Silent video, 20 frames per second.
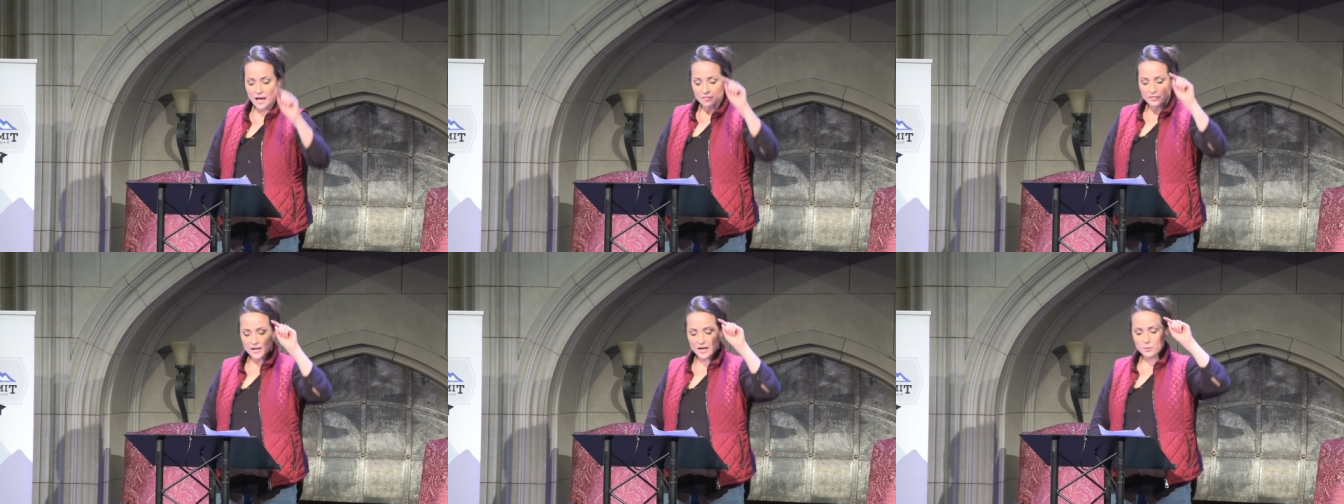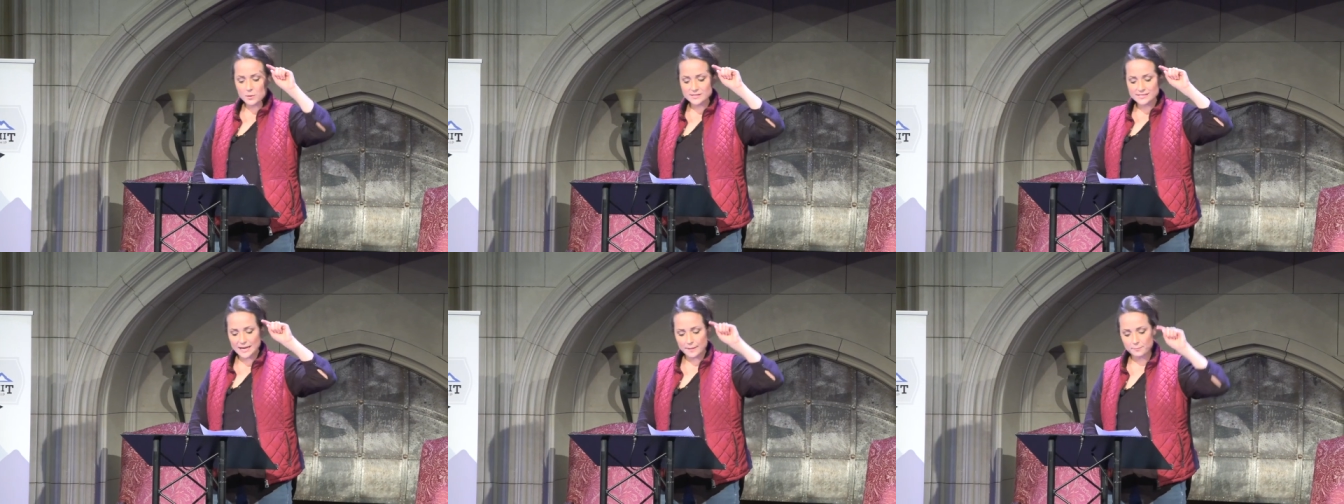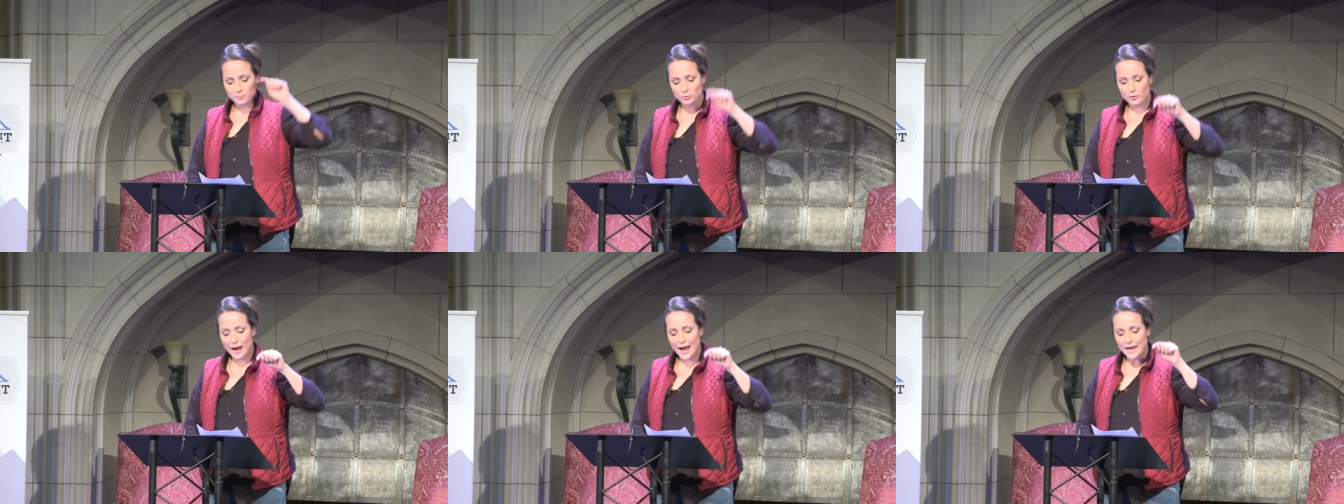There was a
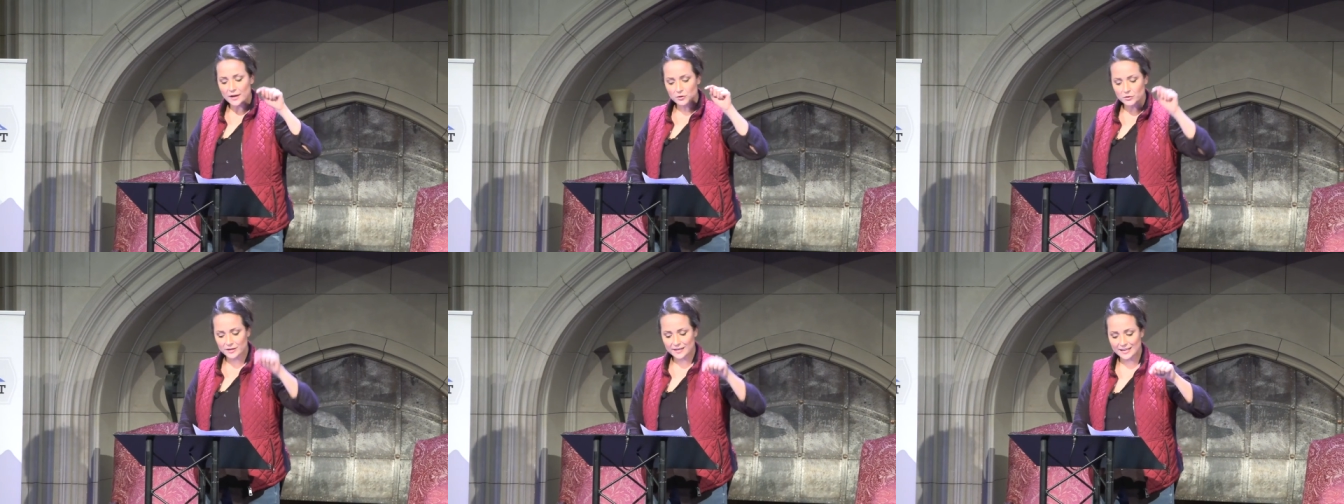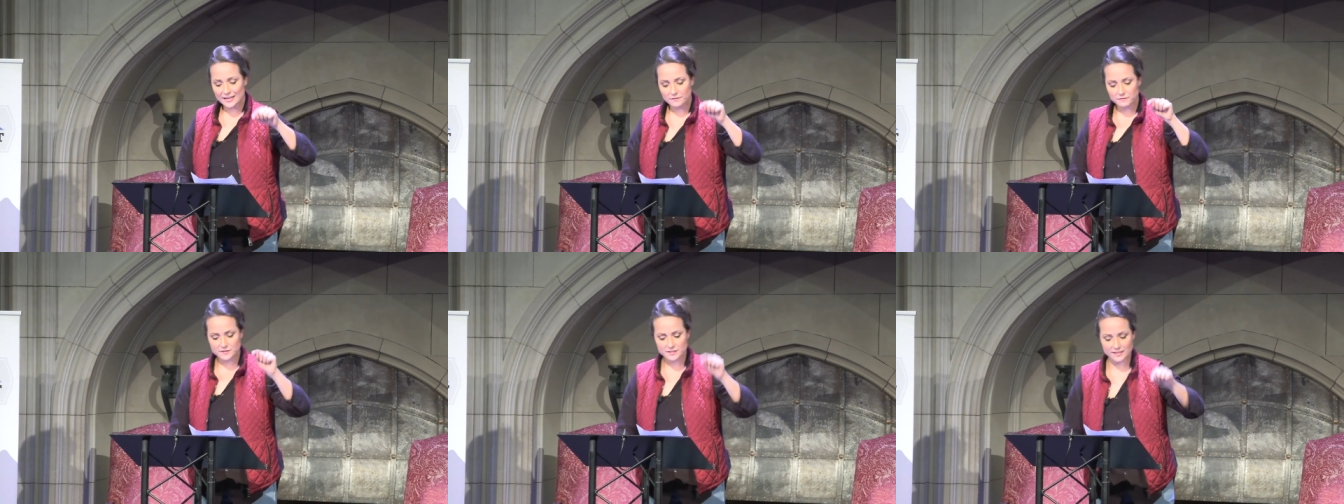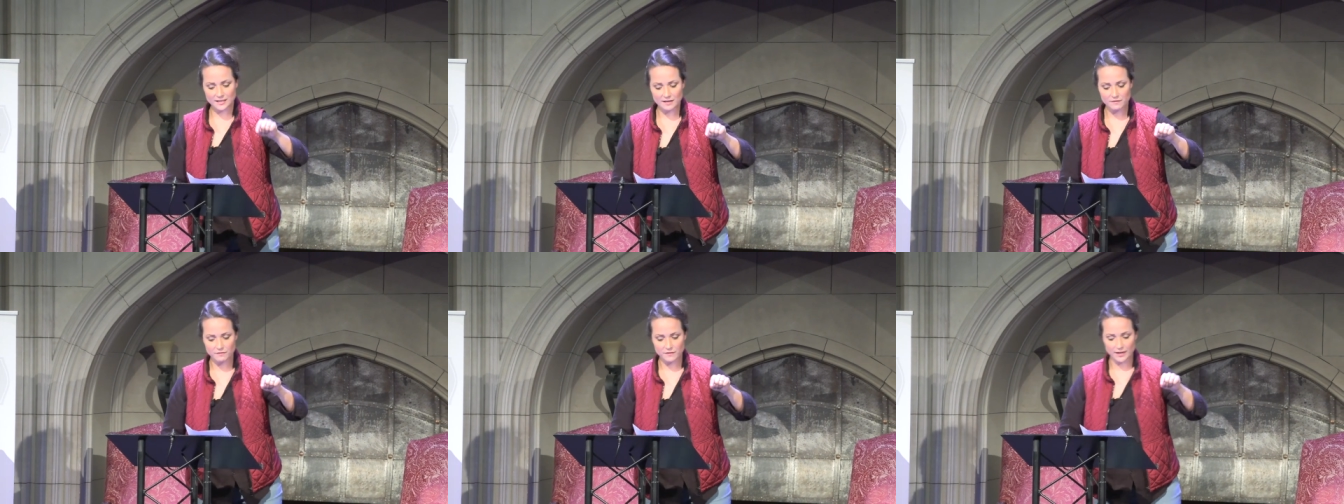bridal gift
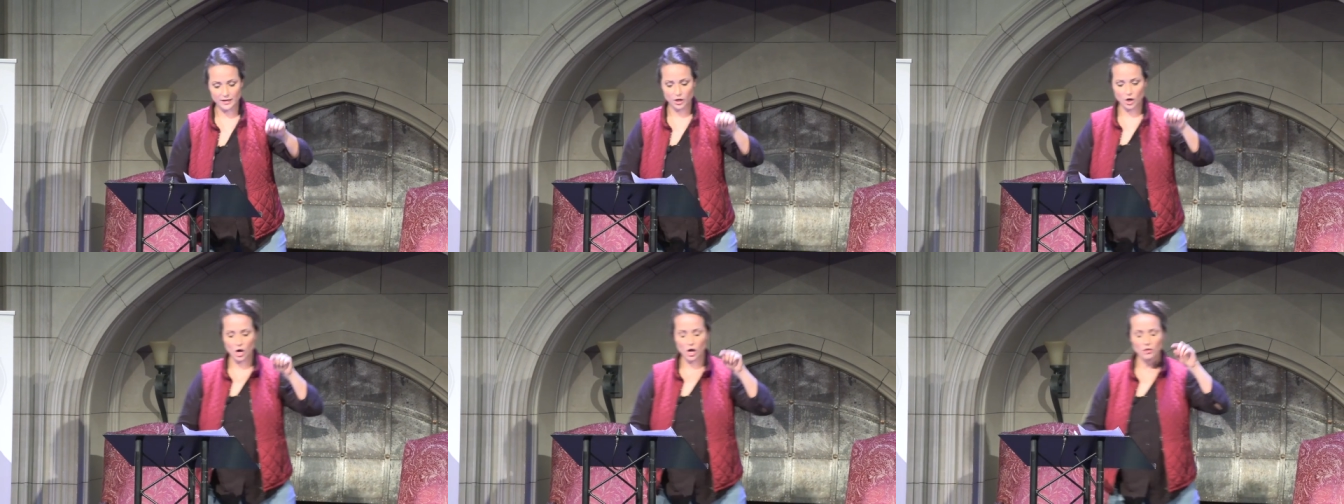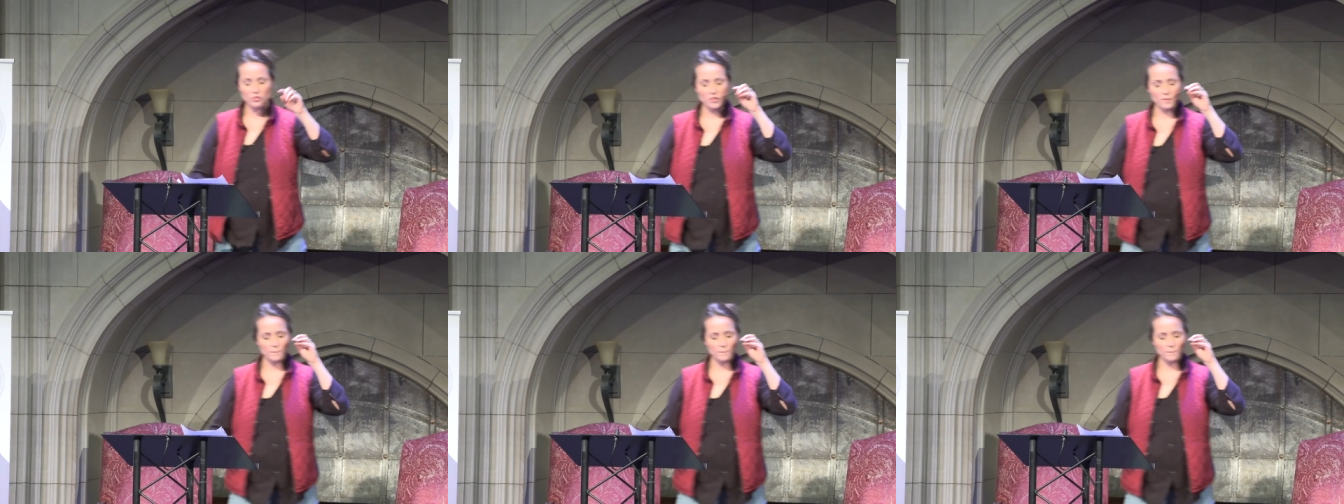given called